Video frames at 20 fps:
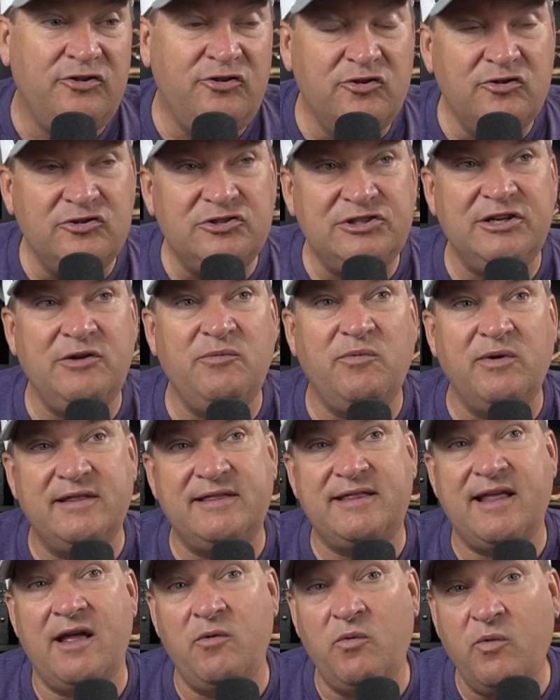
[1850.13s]
Usually
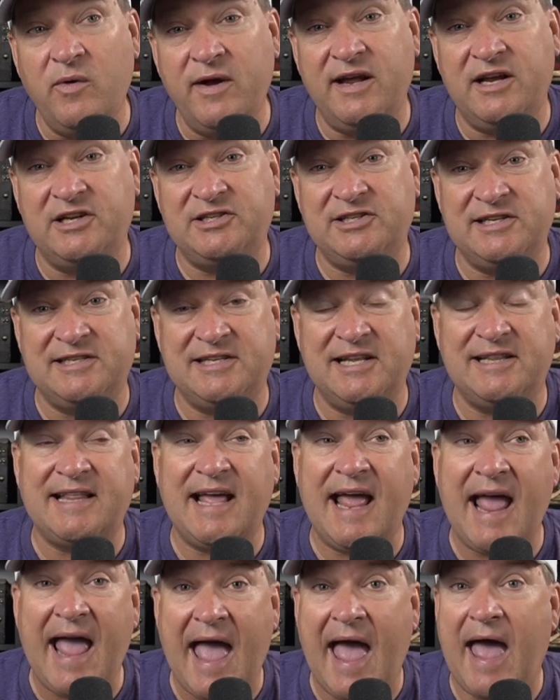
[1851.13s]
what they wish is that
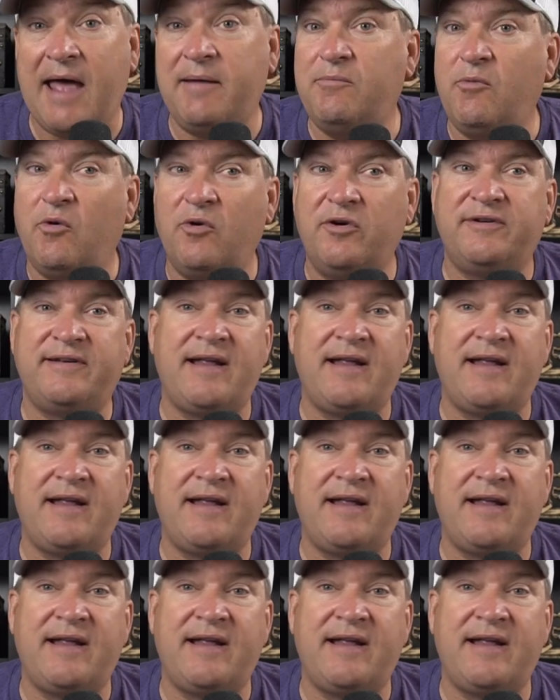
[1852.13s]
they had more